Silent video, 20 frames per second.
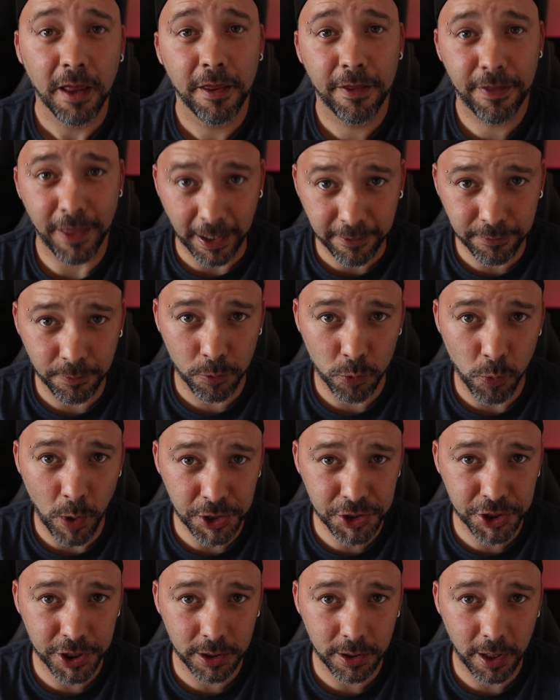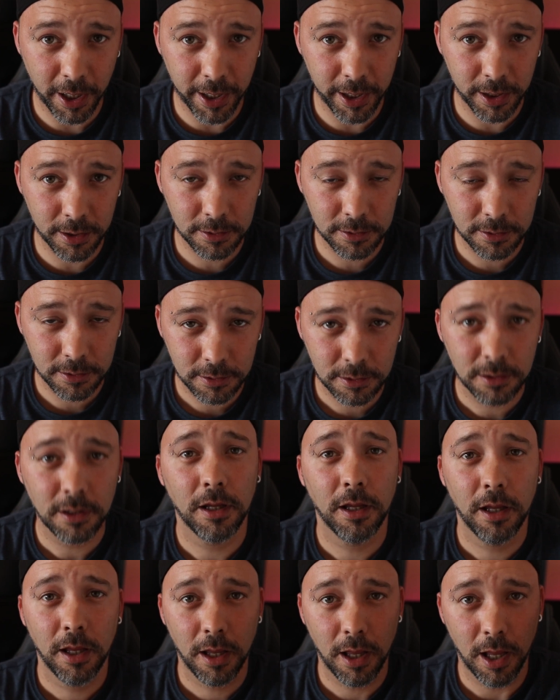Thanks for watching again,
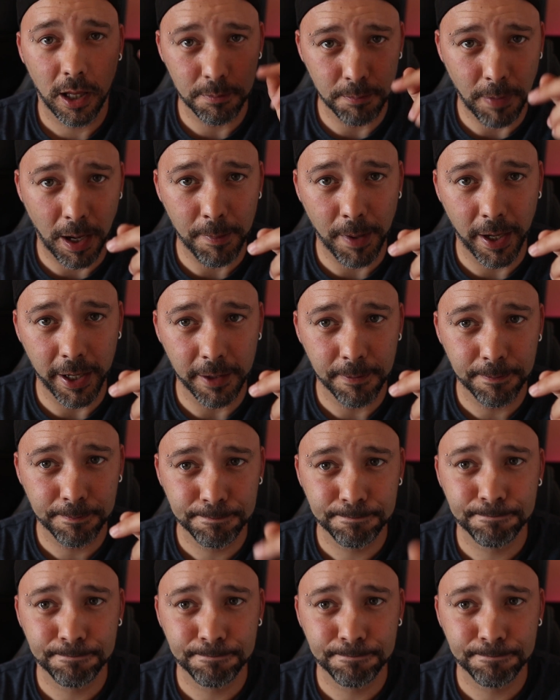and bye-bye.